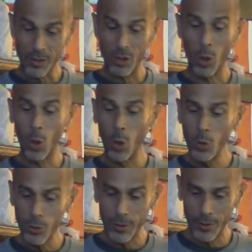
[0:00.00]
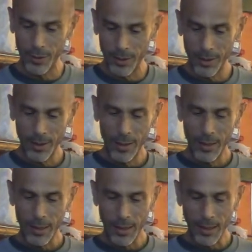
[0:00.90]
toast,
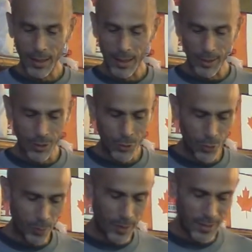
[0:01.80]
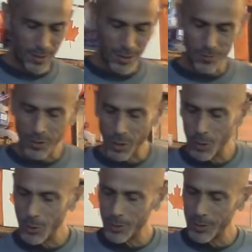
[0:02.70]
2 pieces of toast,